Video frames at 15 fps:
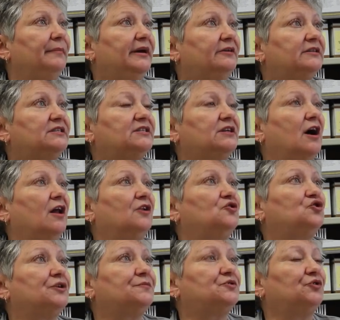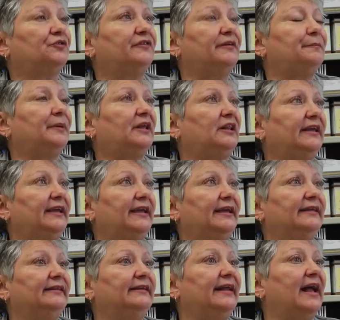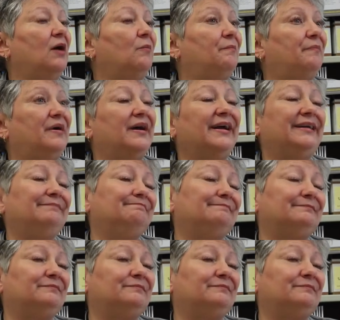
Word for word: Merit scholarships are typically handed out by